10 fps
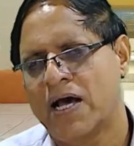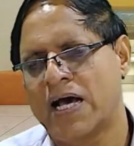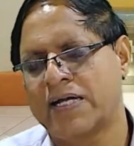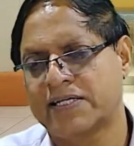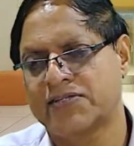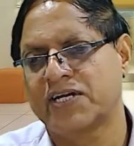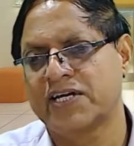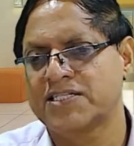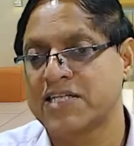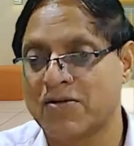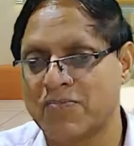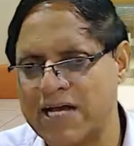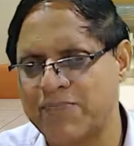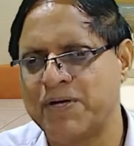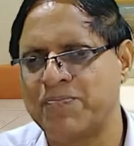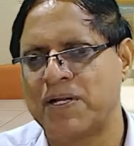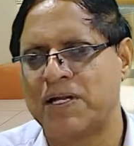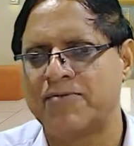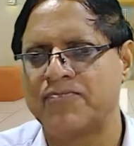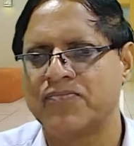Another thing is they'll buy
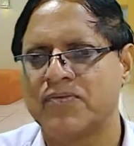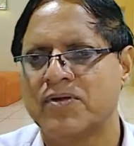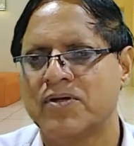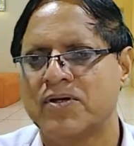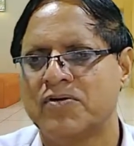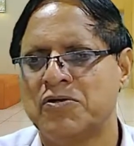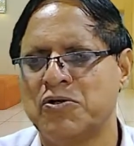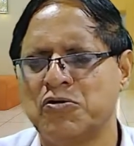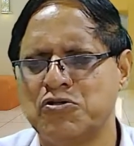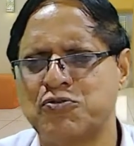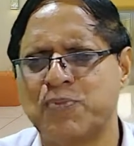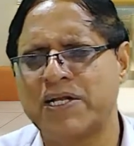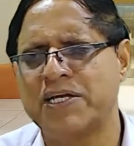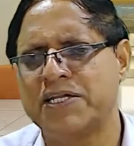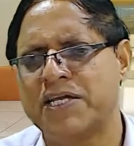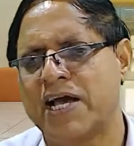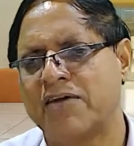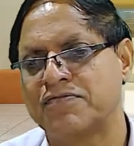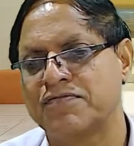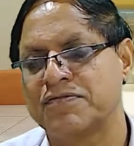people. Huge money they have.